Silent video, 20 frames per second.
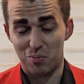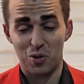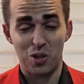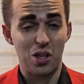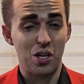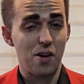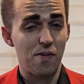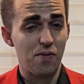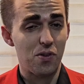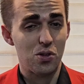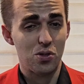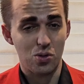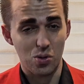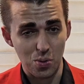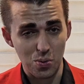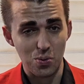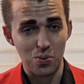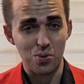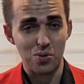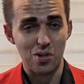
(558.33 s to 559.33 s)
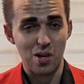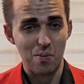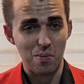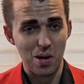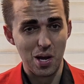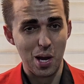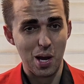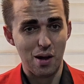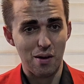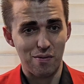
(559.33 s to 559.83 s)
With the different tools that
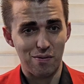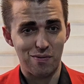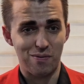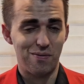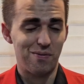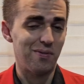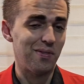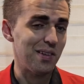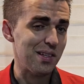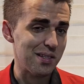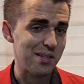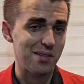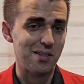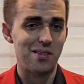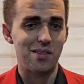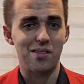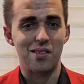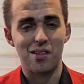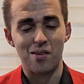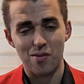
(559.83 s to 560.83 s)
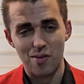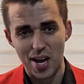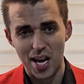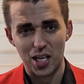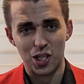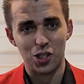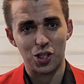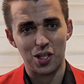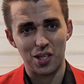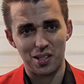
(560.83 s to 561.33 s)
we have, this is the
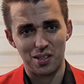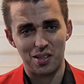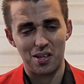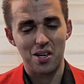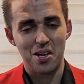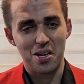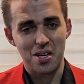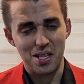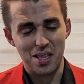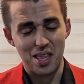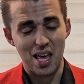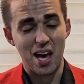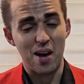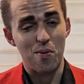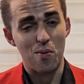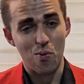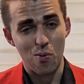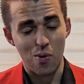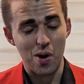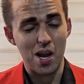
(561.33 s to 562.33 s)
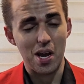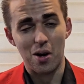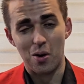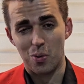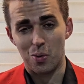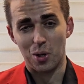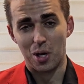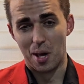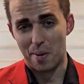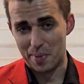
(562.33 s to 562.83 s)
direction that we're
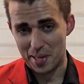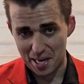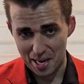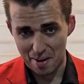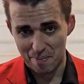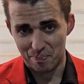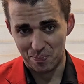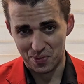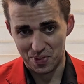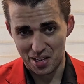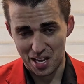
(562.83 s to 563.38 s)
all going in.